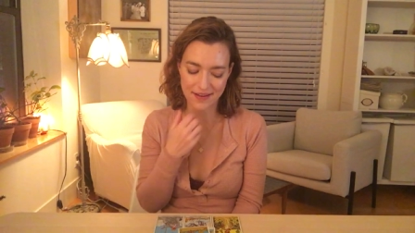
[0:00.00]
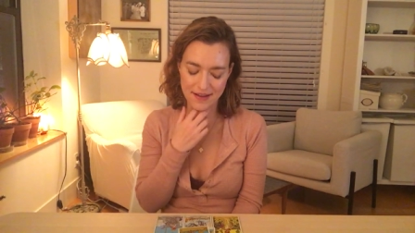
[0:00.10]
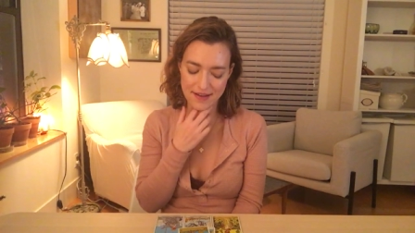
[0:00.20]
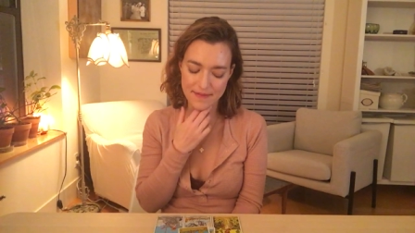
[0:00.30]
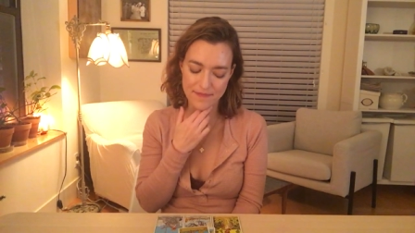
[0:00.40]

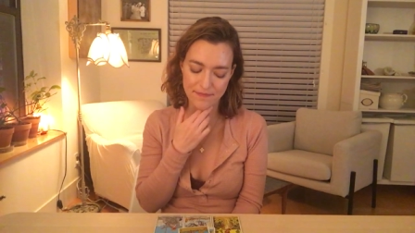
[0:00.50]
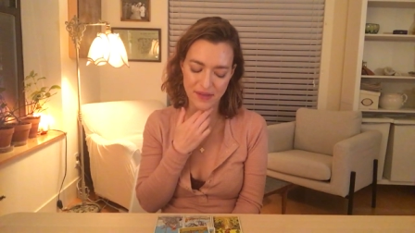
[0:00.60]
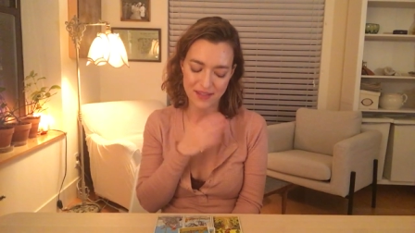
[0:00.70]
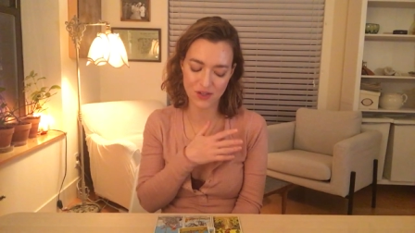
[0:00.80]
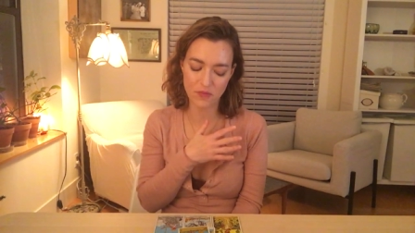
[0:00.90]
um,
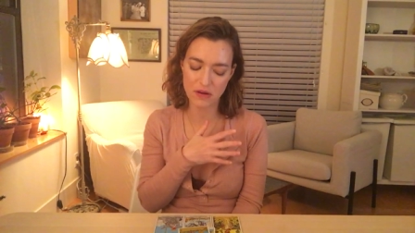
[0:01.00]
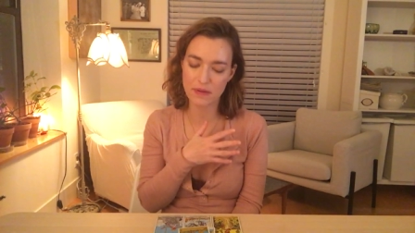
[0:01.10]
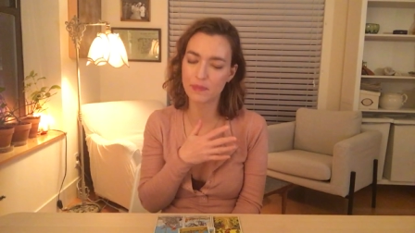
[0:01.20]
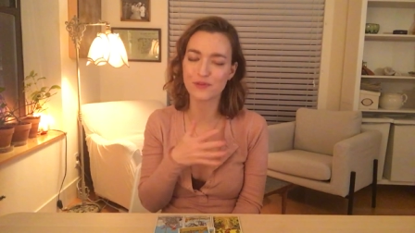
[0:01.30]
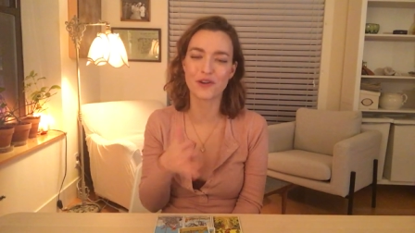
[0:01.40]
because so many
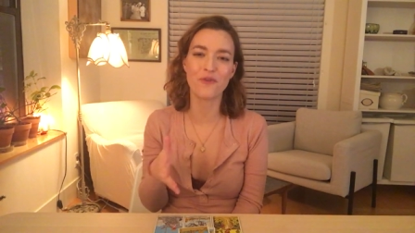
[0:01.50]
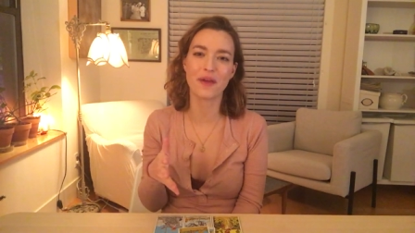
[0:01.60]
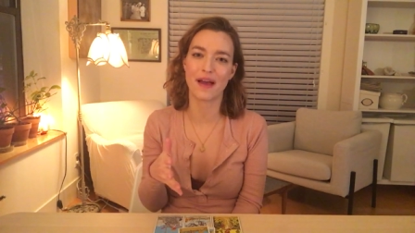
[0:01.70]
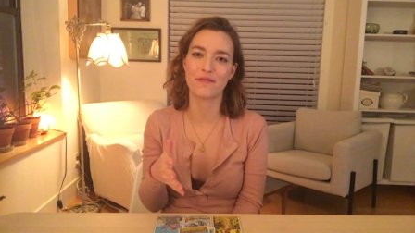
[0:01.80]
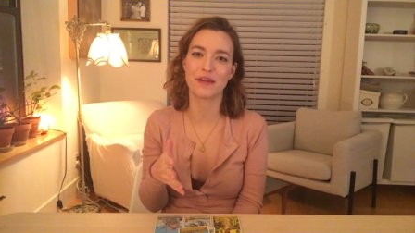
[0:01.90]
people don't
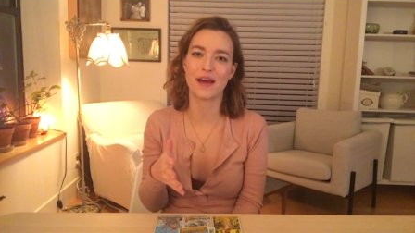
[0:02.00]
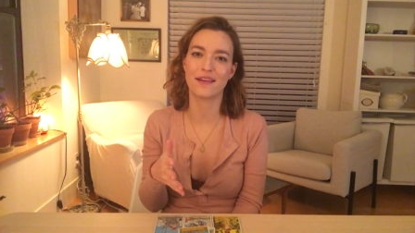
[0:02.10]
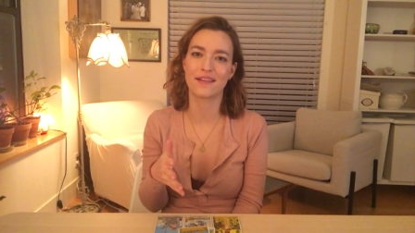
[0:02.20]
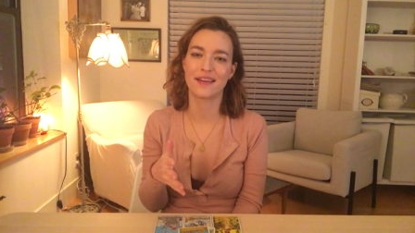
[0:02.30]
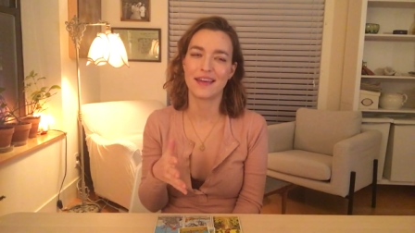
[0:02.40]
have that,
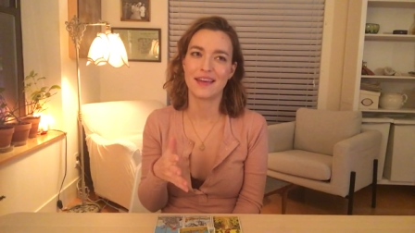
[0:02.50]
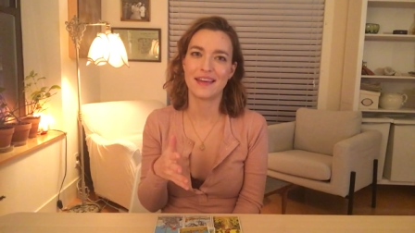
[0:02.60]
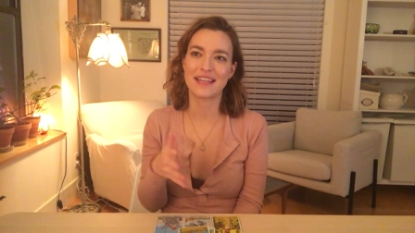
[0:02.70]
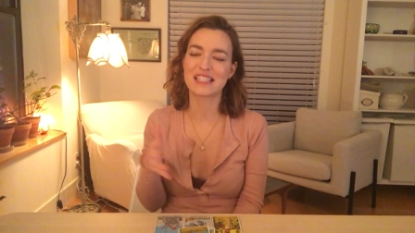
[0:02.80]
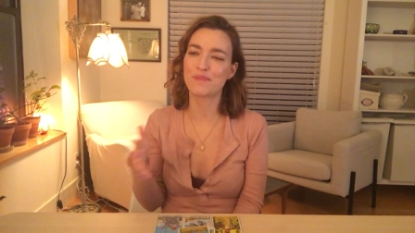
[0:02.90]

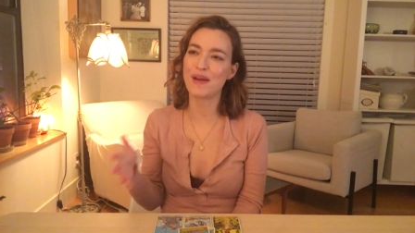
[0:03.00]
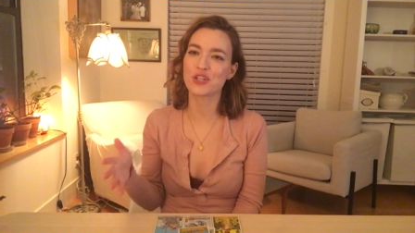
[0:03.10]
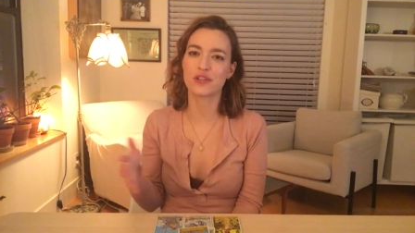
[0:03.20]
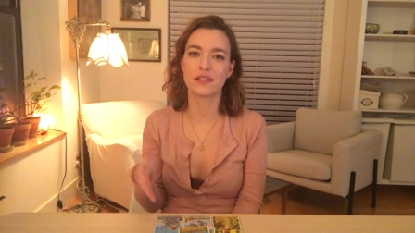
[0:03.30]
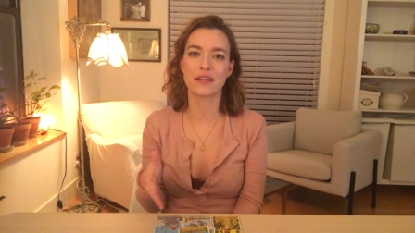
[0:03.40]

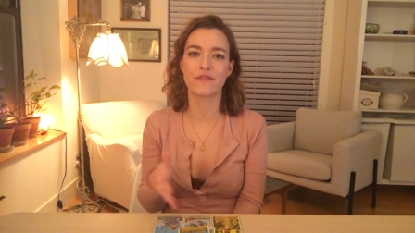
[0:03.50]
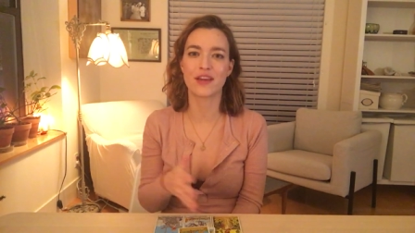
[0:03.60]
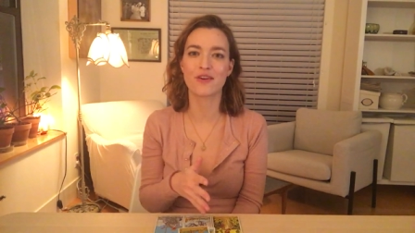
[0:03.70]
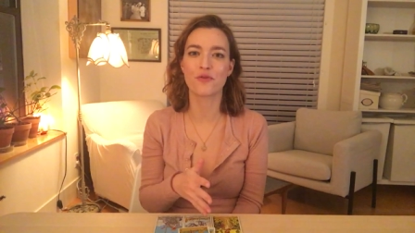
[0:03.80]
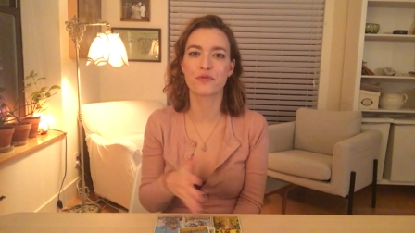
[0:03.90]
especially if
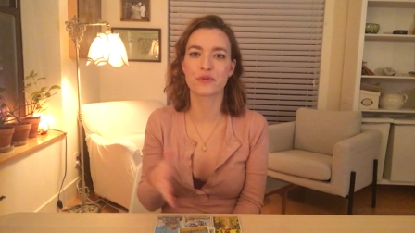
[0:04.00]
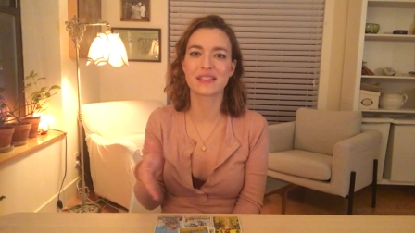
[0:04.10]
they go through a